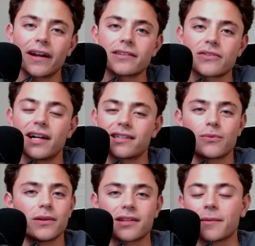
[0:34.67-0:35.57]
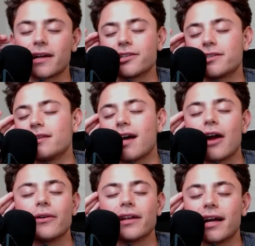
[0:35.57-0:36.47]
So that's what something I just did not
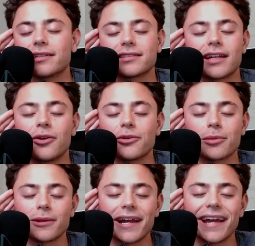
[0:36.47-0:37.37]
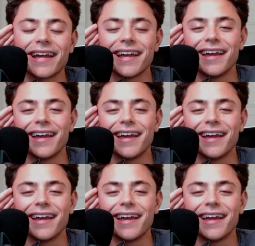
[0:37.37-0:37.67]
realize because I don't really play it.